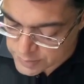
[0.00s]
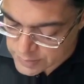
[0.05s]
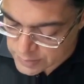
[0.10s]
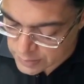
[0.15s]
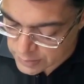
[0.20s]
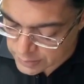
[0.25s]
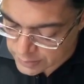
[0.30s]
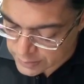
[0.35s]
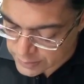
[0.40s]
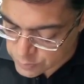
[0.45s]
seen
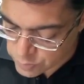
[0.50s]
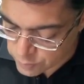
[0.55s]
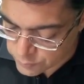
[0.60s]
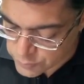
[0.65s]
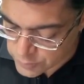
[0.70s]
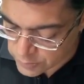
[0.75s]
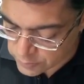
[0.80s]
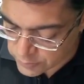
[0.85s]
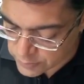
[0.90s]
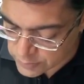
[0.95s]
in case of
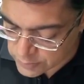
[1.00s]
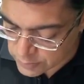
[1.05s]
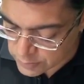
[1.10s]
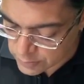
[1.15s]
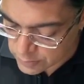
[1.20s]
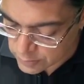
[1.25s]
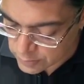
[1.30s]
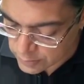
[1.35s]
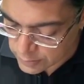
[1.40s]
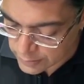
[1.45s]
children,
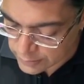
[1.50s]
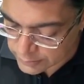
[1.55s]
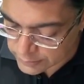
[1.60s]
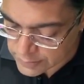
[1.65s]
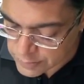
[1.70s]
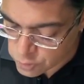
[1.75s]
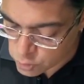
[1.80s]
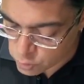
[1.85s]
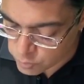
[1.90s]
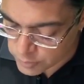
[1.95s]
and
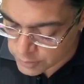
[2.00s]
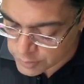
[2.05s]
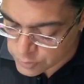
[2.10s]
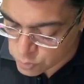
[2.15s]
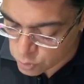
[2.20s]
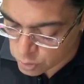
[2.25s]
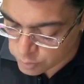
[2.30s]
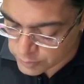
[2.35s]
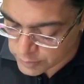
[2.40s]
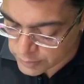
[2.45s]
this tumor is
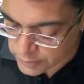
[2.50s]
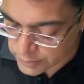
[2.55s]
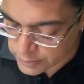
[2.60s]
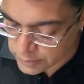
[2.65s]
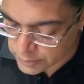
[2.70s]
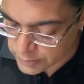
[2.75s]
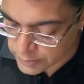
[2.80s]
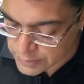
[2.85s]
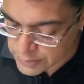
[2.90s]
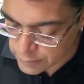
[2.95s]
going to be again
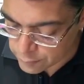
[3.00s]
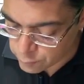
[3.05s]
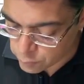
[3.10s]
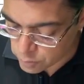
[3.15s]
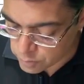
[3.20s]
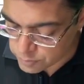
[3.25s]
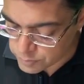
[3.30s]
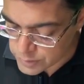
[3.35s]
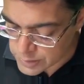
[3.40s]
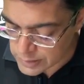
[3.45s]
arising
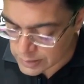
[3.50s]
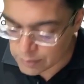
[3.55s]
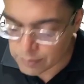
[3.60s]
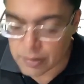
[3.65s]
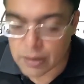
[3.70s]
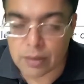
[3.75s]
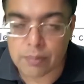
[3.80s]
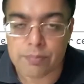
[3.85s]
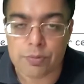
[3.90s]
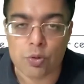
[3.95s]
from
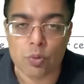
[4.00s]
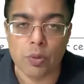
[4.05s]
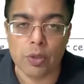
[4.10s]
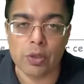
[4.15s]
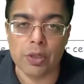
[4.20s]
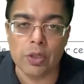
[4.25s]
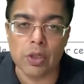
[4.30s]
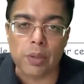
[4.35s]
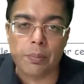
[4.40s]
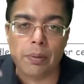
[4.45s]
cerebellum. So what you
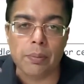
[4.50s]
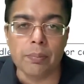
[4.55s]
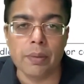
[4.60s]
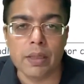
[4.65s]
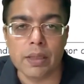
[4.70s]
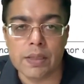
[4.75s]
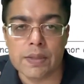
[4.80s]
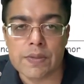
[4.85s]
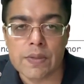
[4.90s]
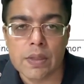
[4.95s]
need to remember
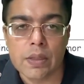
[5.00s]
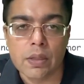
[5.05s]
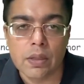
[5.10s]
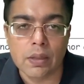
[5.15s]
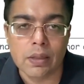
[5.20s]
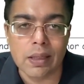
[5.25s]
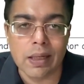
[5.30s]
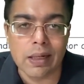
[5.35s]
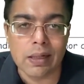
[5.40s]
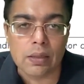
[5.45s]
is
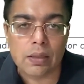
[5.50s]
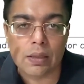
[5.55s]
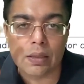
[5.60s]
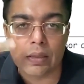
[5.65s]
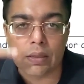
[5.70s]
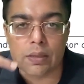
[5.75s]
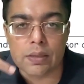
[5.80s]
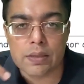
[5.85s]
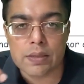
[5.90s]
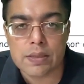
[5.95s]
that
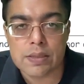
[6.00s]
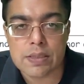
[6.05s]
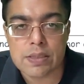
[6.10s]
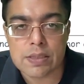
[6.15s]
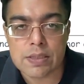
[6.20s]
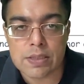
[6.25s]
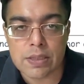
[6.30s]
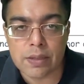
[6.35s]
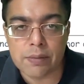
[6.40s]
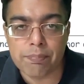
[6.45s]
the
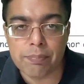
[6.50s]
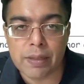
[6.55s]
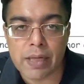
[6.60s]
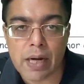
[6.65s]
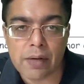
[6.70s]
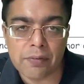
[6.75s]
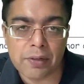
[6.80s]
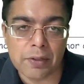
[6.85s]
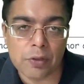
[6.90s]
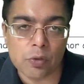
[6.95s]

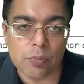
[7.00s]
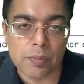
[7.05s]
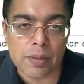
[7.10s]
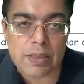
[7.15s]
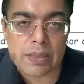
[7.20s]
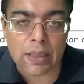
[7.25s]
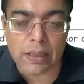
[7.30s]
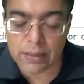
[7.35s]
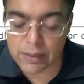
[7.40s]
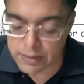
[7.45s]
pediatric tumors,
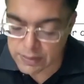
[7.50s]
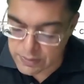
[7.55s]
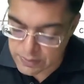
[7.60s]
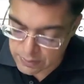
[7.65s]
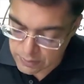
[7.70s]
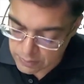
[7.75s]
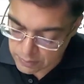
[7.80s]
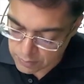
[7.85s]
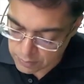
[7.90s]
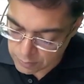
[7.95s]
that is
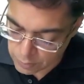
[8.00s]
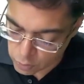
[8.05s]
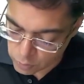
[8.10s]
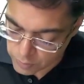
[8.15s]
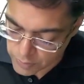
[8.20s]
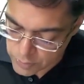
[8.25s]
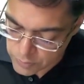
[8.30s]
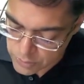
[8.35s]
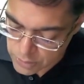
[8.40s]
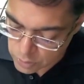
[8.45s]
the
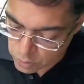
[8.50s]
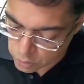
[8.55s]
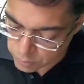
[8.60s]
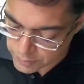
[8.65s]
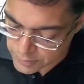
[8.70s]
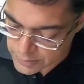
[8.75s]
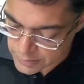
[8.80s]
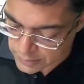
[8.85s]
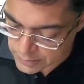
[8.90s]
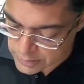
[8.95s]
tumors which are going to be
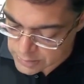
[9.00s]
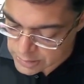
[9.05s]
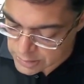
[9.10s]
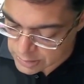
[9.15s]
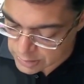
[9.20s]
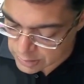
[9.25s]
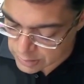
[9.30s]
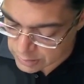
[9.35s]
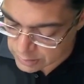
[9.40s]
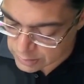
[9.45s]
seen in
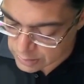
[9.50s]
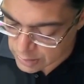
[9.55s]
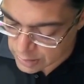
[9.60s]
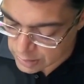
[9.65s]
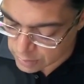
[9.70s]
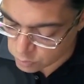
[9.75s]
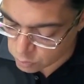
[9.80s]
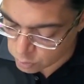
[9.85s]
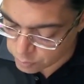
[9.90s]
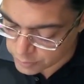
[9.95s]
children,
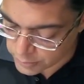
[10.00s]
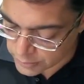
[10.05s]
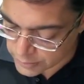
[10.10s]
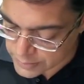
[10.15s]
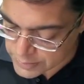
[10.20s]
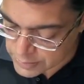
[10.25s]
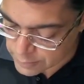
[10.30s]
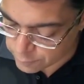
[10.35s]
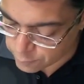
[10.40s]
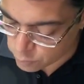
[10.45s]
are going to be
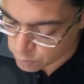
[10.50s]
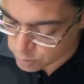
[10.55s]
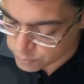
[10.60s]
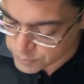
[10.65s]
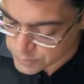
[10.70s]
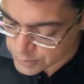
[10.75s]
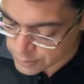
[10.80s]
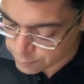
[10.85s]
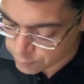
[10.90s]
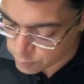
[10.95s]
arising from
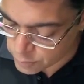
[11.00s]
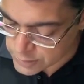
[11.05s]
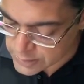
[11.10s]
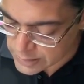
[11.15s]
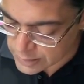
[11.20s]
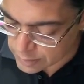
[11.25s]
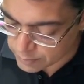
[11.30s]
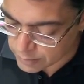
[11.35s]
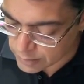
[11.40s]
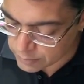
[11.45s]
C for
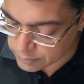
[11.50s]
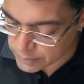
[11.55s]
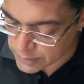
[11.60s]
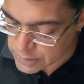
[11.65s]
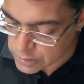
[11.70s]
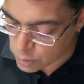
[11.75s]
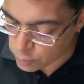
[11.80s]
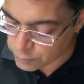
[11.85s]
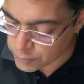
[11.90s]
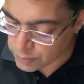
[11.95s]
cerebellum. That's
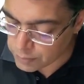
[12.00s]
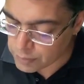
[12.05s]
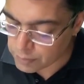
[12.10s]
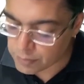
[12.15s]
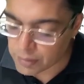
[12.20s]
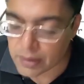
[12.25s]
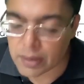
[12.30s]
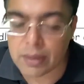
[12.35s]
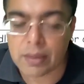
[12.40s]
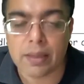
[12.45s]
how we
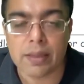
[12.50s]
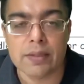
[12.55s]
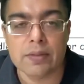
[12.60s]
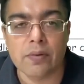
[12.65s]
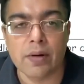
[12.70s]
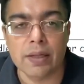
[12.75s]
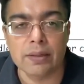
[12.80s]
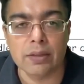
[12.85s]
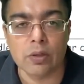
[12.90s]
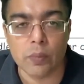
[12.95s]
remember and
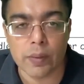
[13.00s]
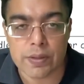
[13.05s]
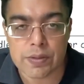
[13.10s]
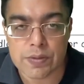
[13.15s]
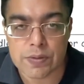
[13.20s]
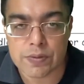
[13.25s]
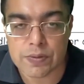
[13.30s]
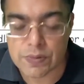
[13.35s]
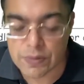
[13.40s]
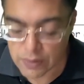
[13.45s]
crack the
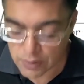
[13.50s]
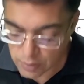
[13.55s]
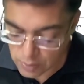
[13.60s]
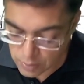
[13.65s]
questions.